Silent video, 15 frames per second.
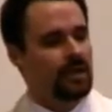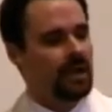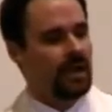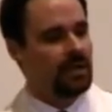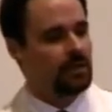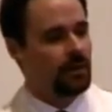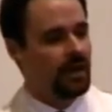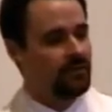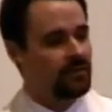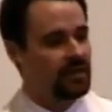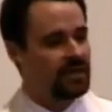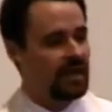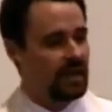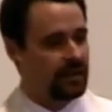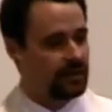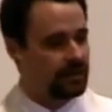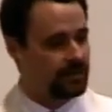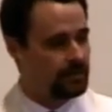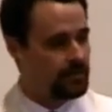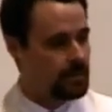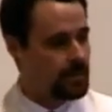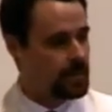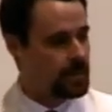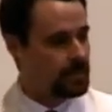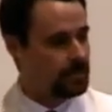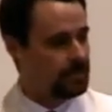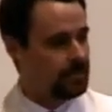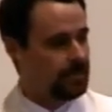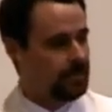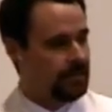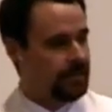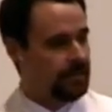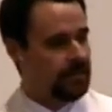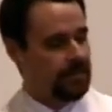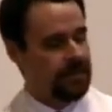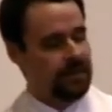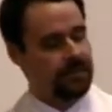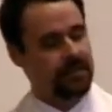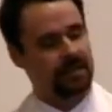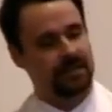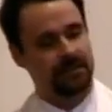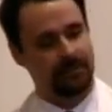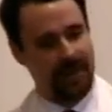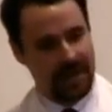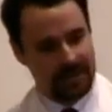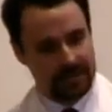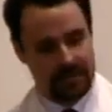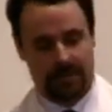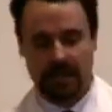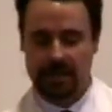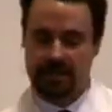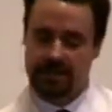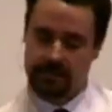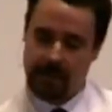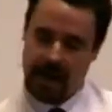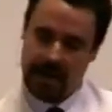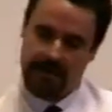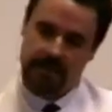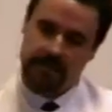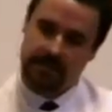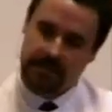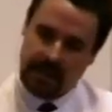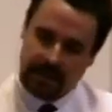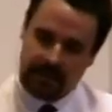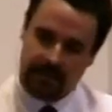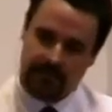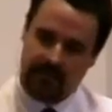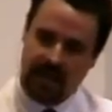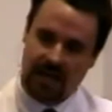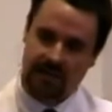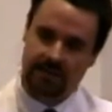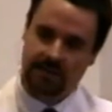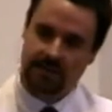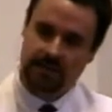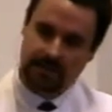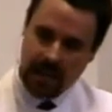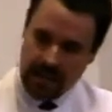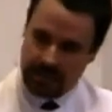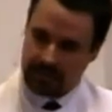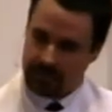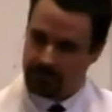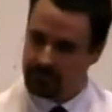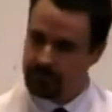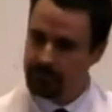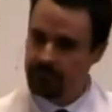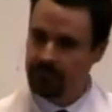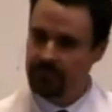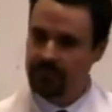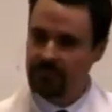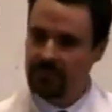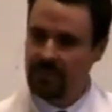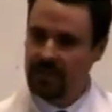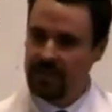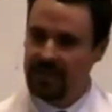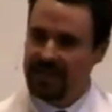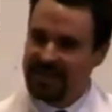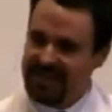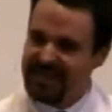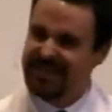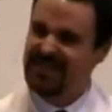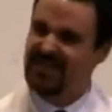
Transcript: And you have the death. The commanded and demanded death of God's Son. His